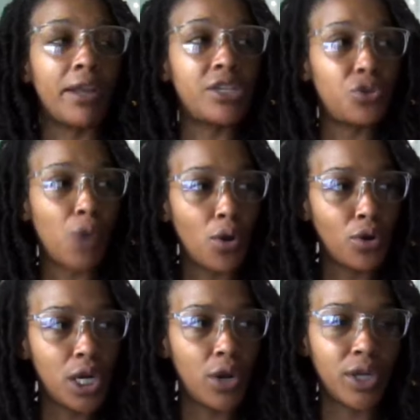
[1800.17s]
Is you
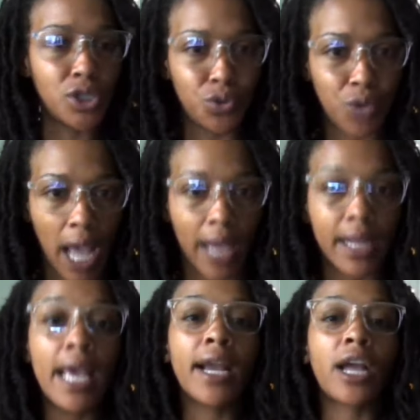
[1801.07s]
hungry or is you not?
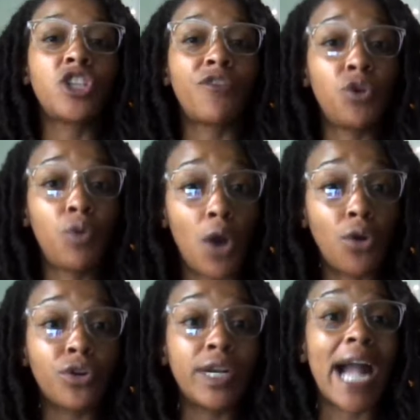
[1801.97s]
Because if you
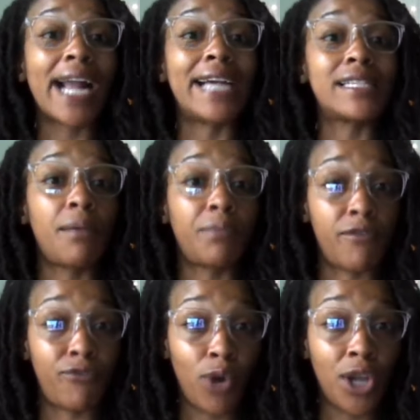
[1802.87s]
hungry, I got something
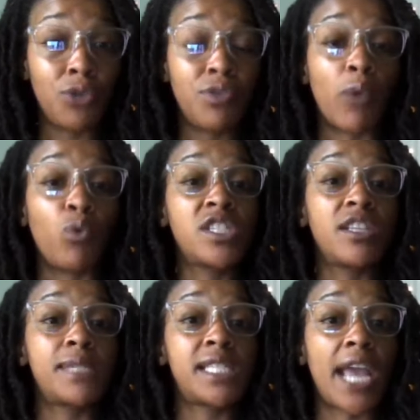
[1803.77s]
for you that will
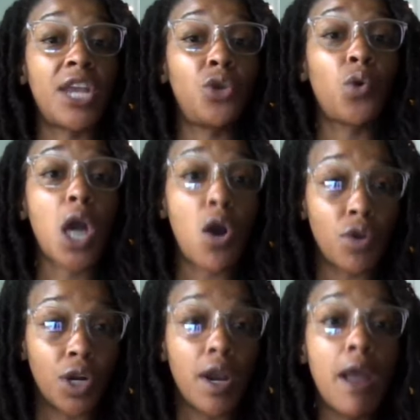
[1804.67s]
sustain your
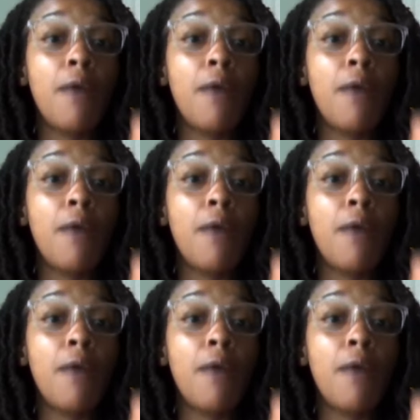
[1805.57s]
hunger,